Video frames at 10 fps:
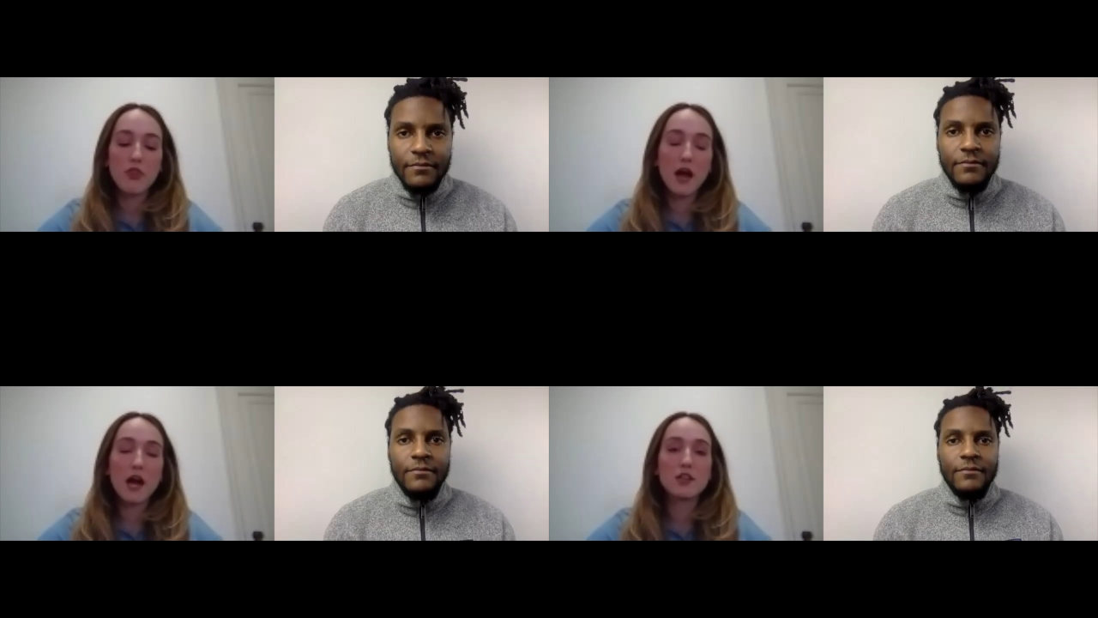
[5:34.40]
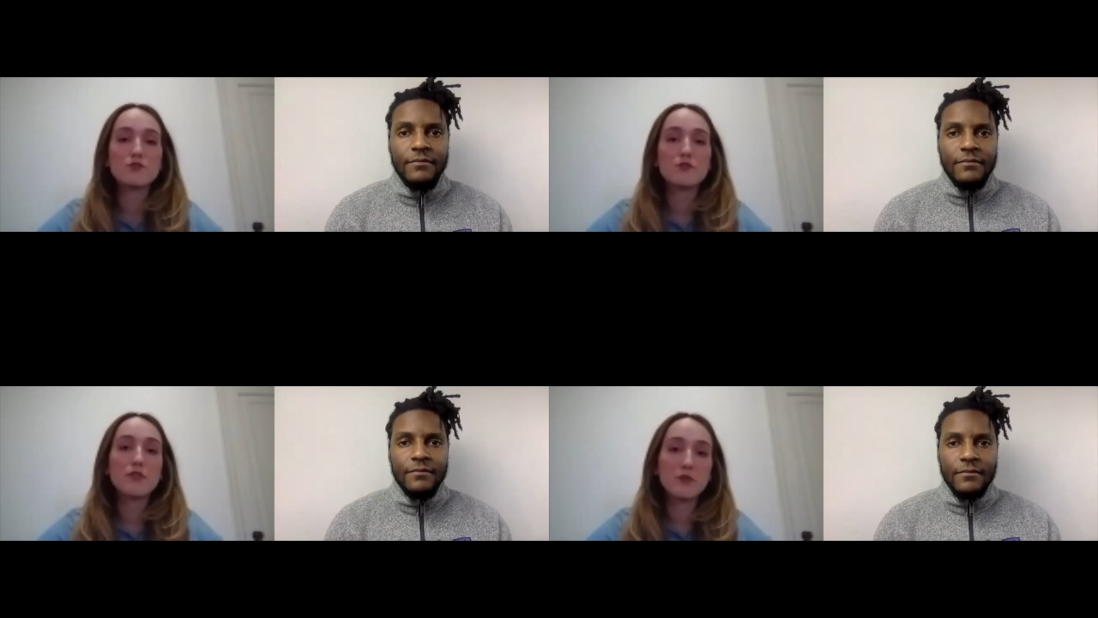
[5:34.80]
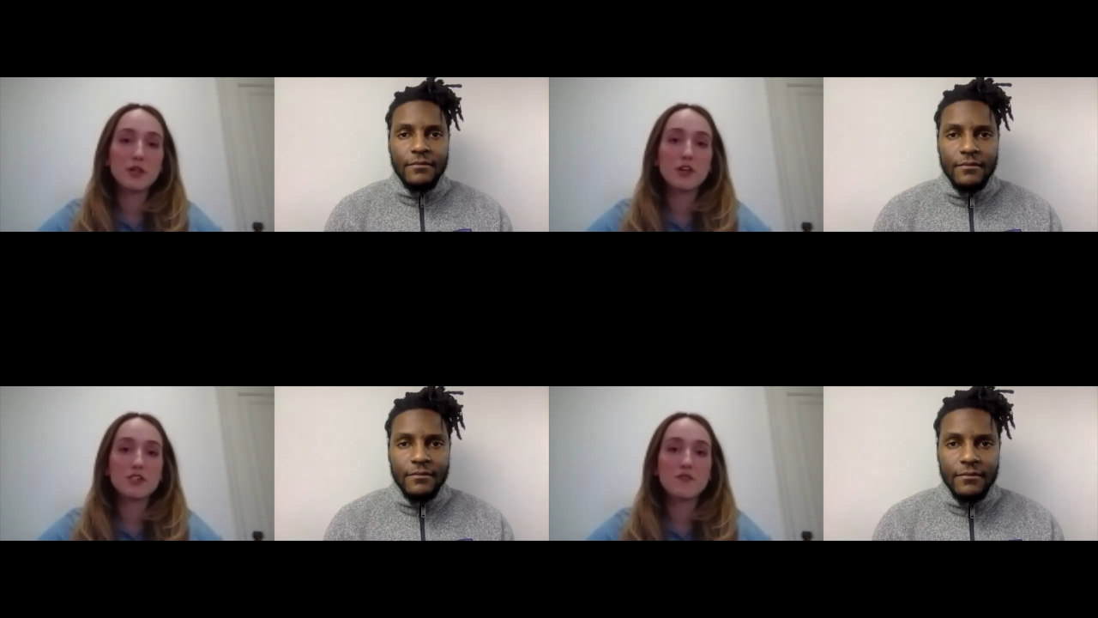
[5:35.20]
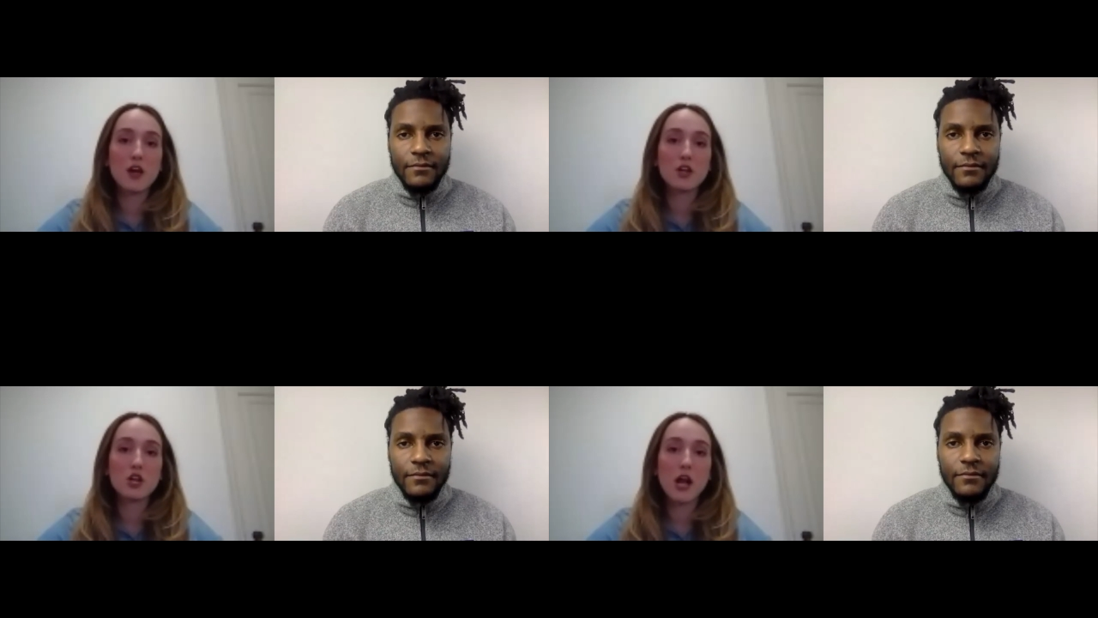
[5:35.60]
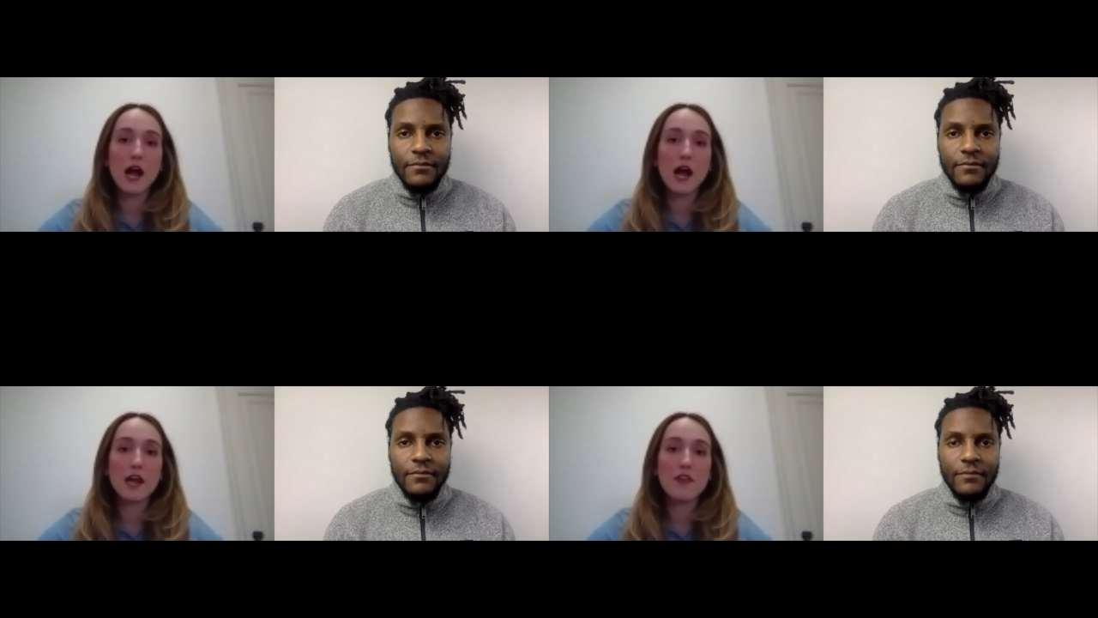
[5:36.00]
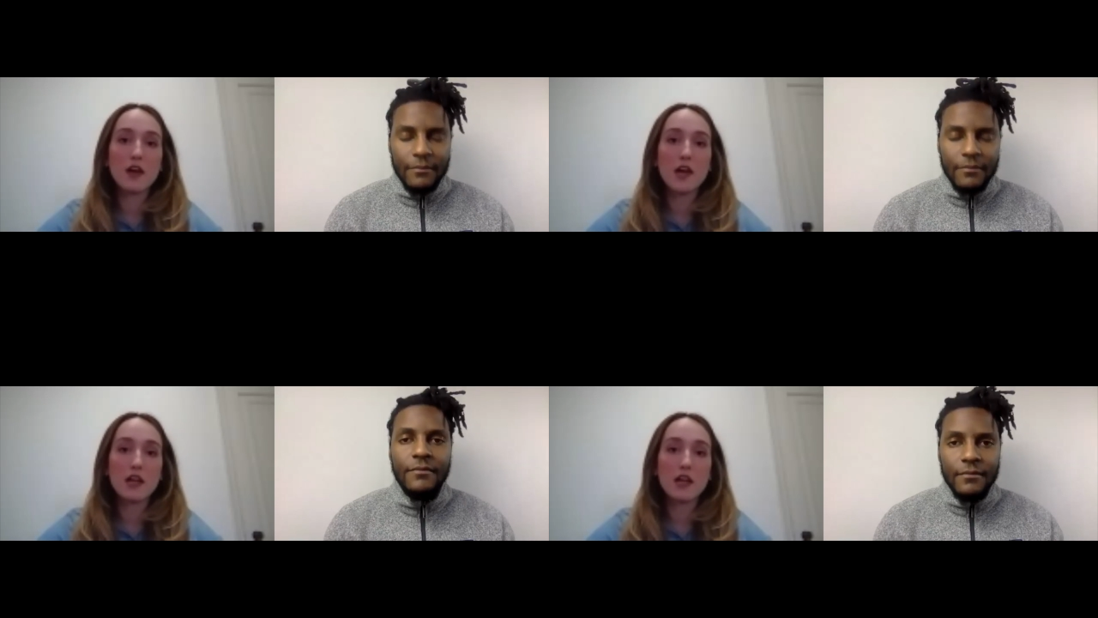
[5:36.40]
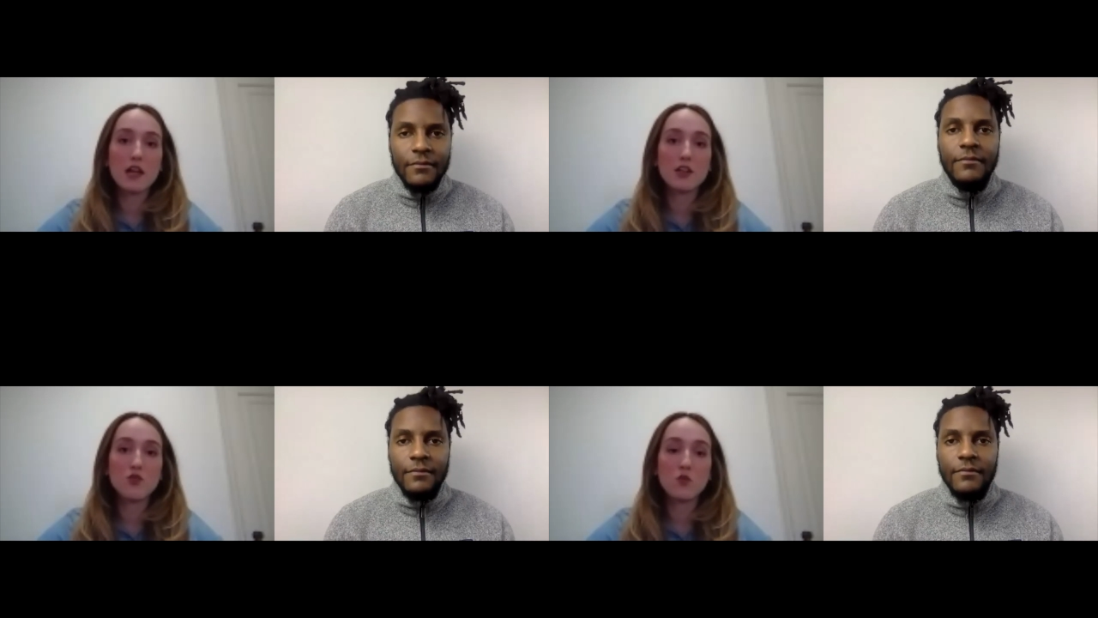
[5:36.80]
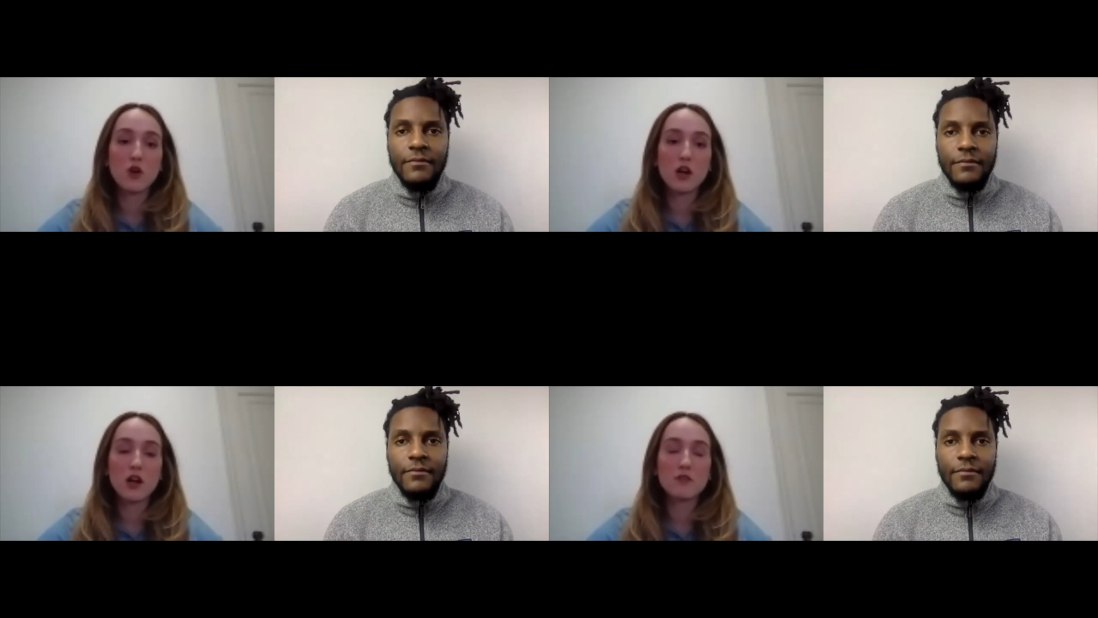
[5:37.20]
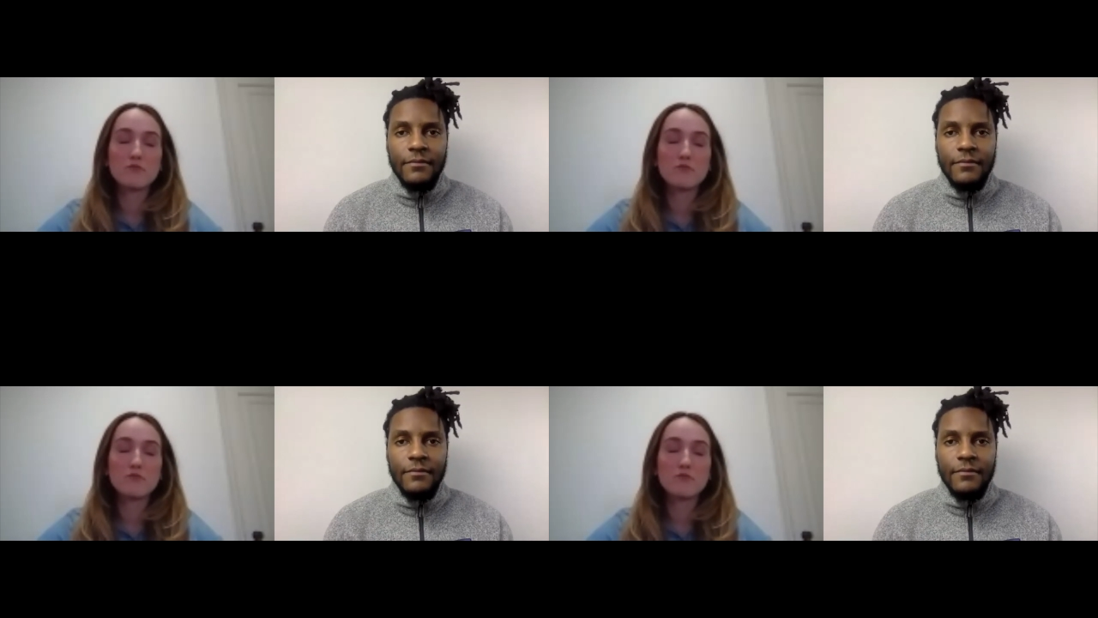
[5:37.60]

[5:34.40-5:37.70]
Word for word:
Speaker 1: you do three years of undergrad, and then your